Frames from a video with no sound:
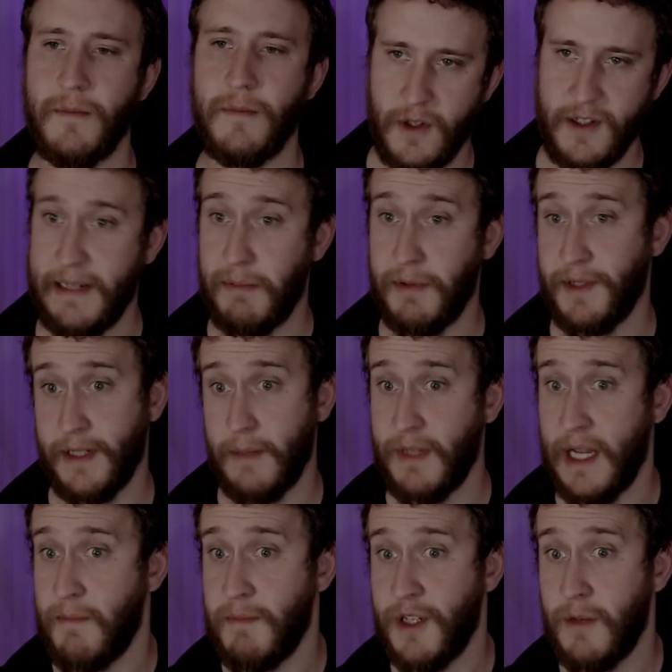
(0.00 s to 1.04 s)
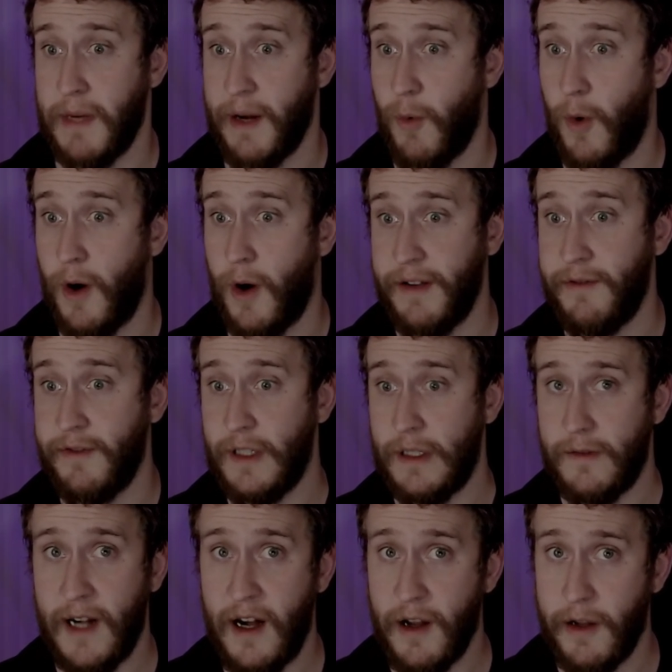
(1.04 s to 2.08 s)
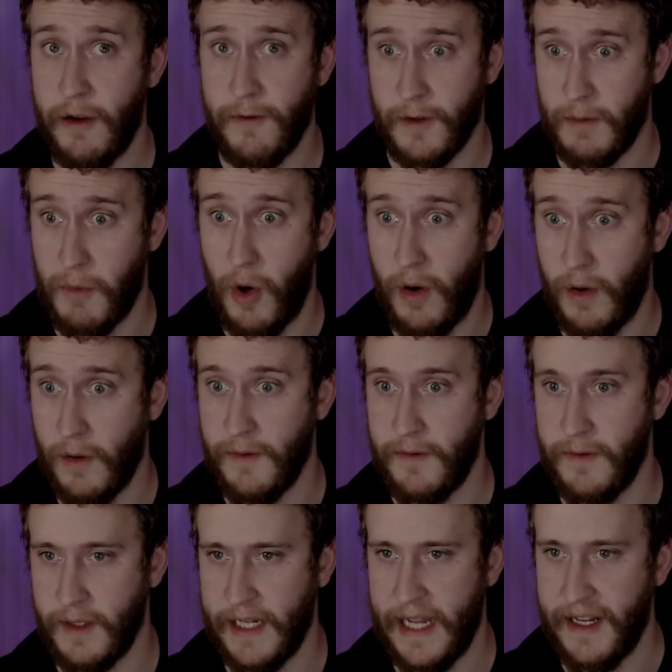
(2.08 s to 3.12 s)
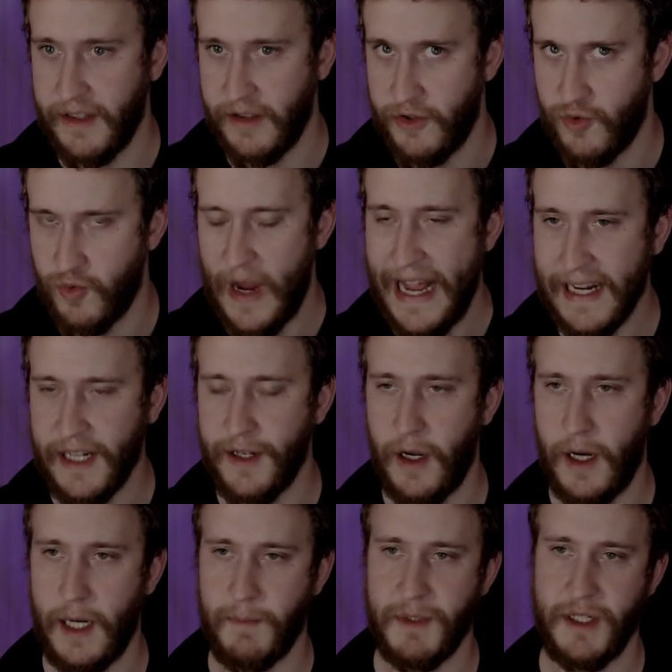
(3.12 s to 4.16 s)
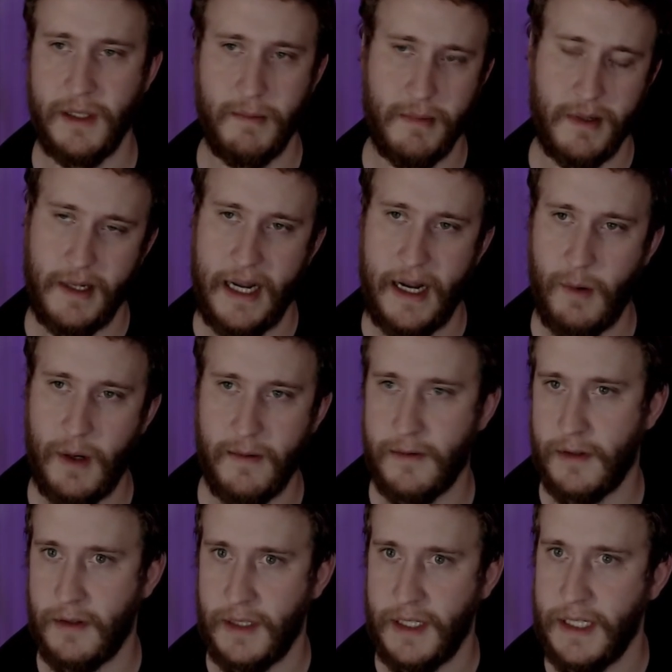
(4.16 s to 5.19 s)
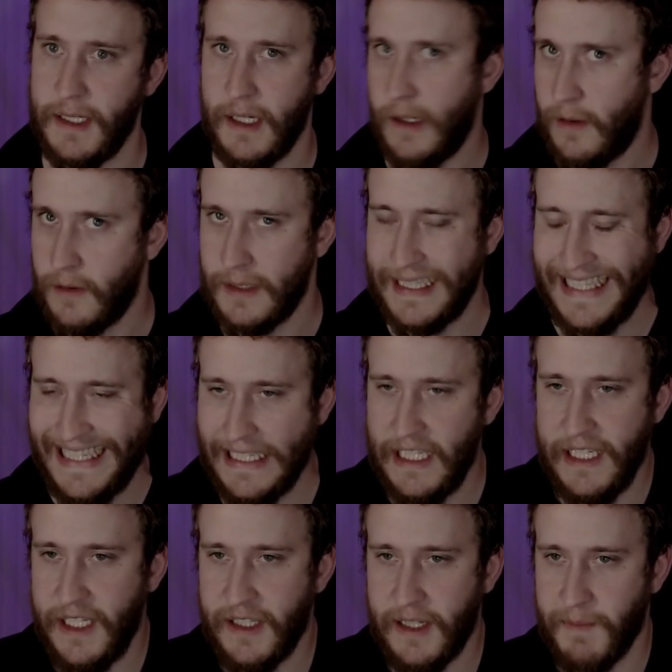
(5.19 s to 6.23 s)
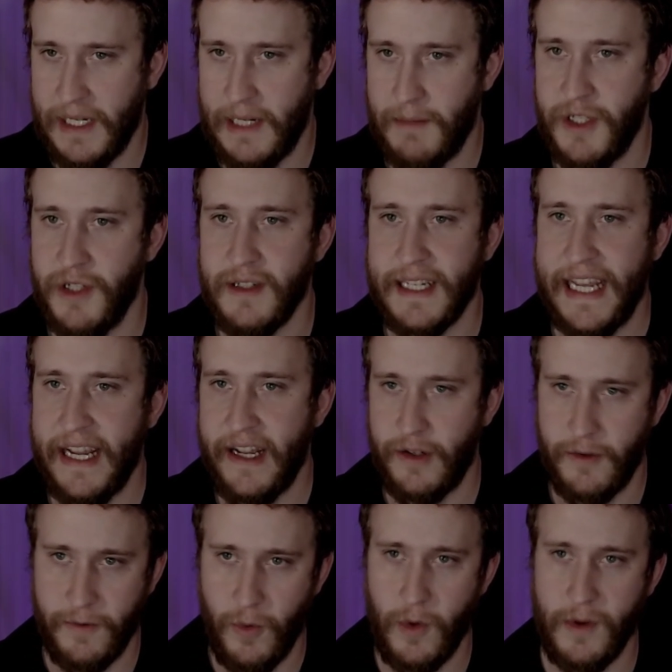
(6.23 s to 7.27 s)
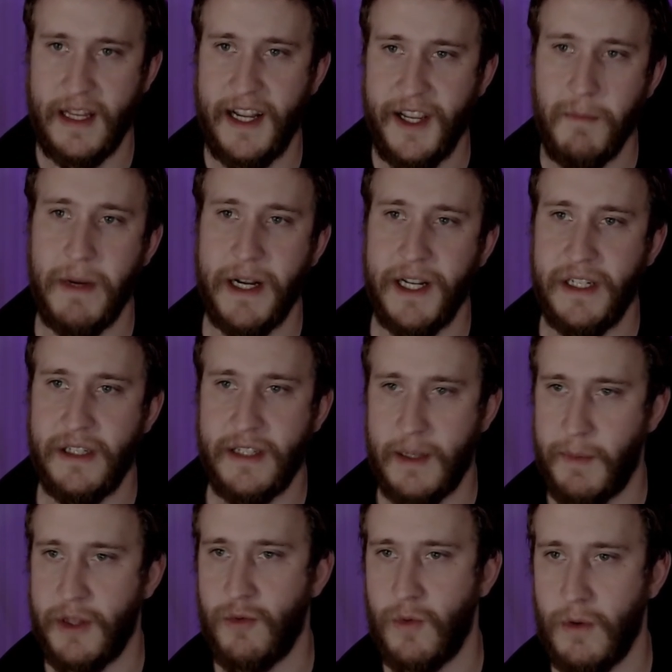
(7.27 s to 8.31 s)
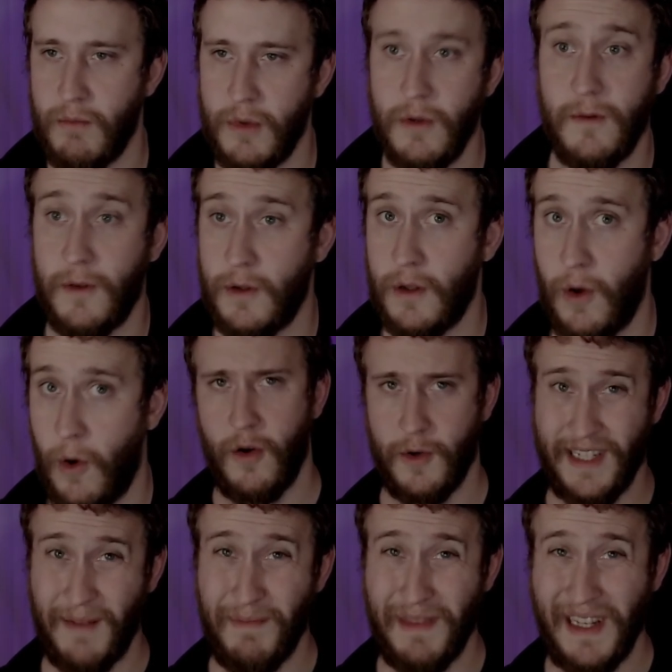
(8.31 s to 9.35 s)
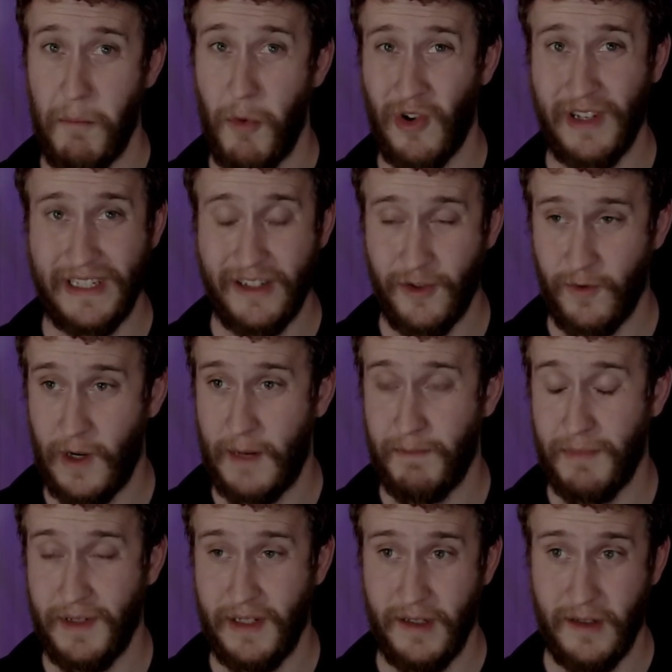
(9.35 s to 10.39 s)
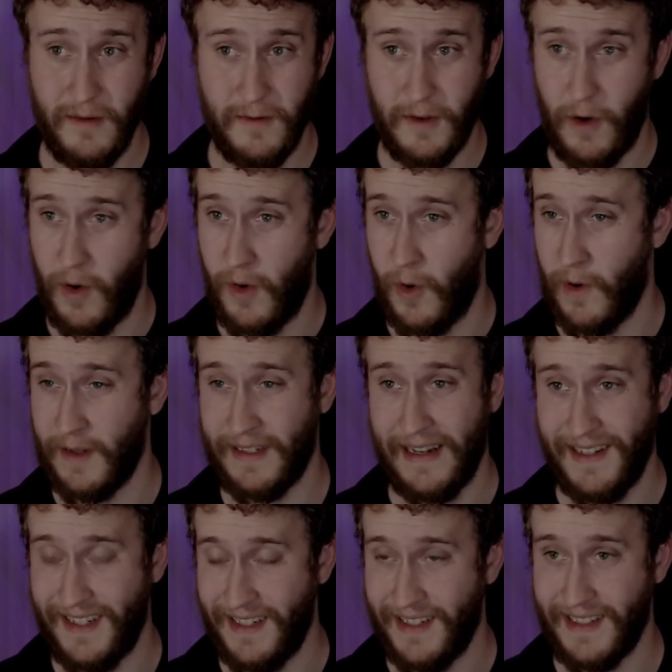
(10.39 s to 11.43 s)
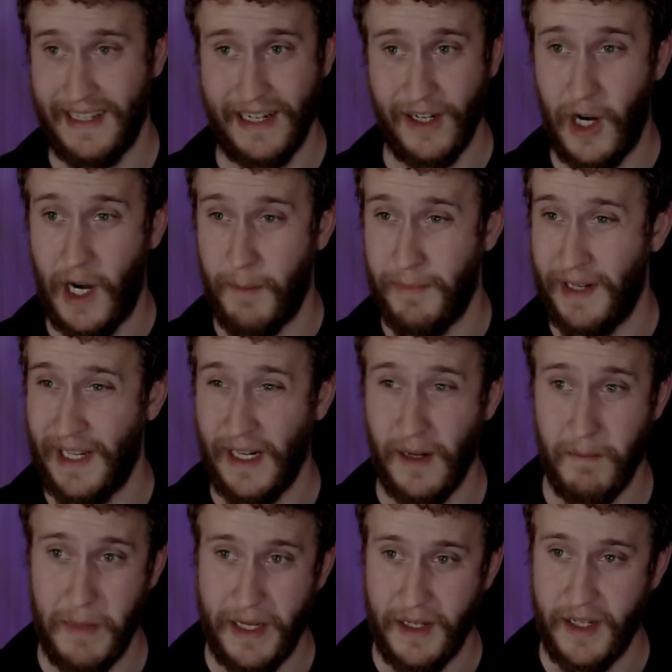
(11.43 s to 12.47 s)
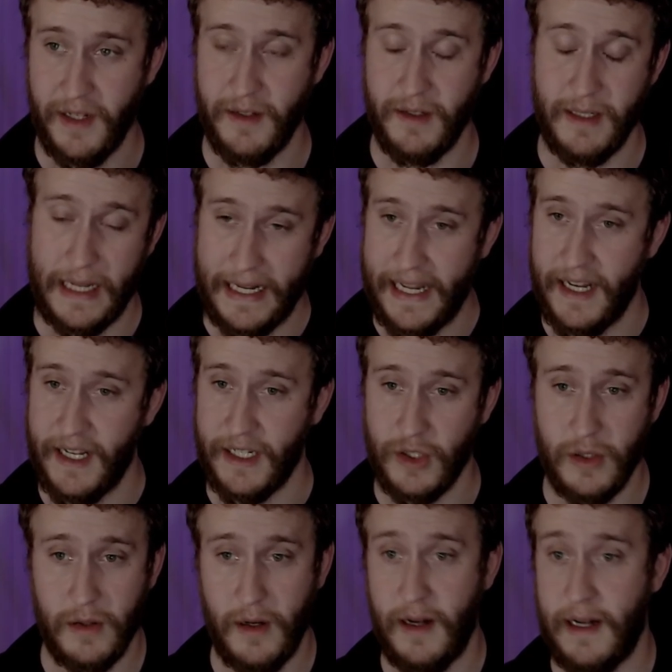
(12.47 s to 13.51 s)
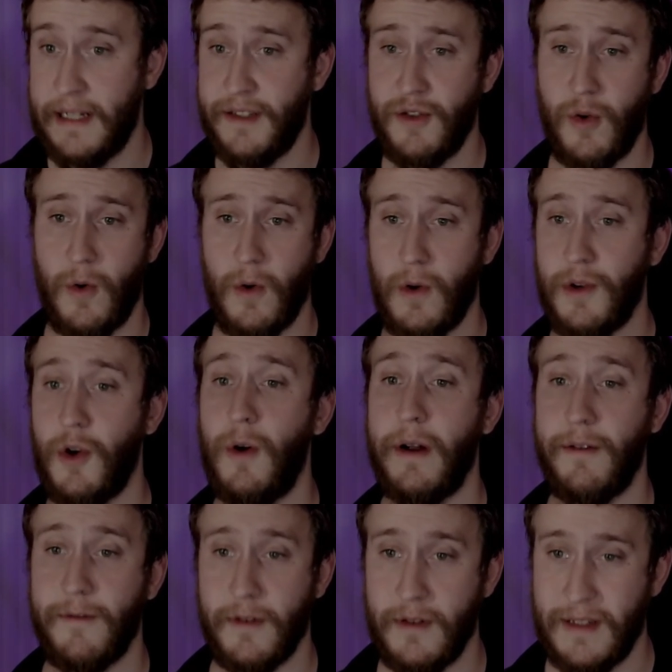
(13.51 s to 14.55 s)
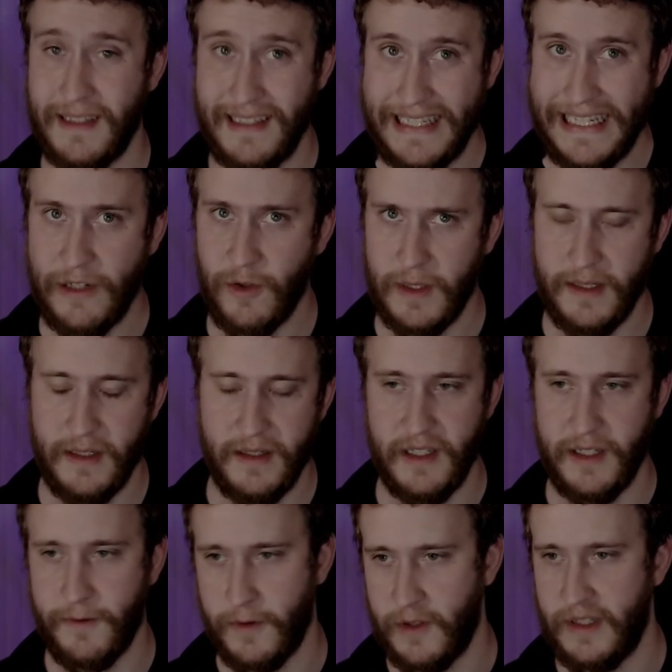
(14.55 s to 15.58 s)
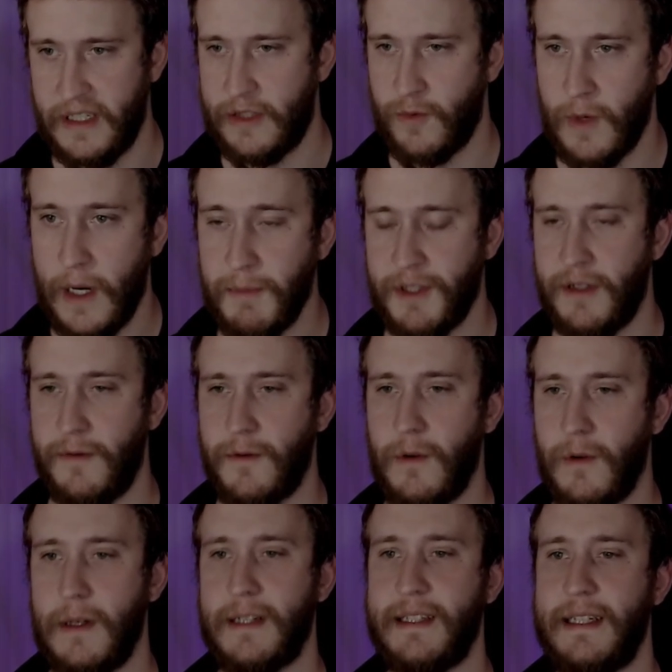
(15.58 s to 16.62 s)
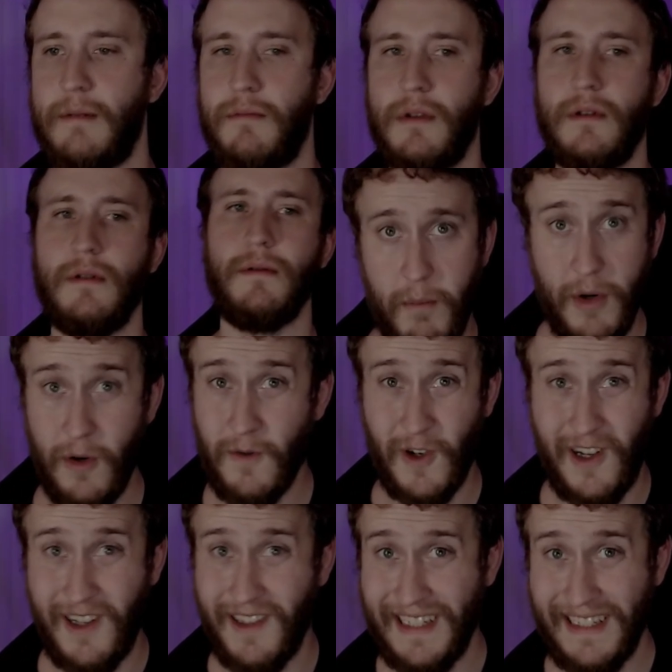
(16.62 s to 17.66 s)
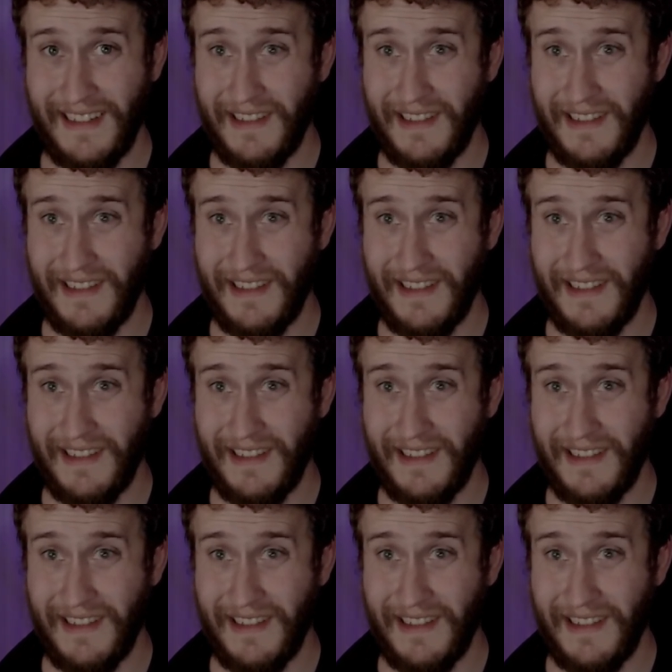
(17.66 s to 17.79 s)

For example, sometimes you might want infinite value from all of getting the dragon option, but how However, you know, sometimes you just can't afford that. You might need some of the removal or something more disruptive, or such as like copying a minion and getting taunt, or going for the secrets just for disruption, for example. But overall, these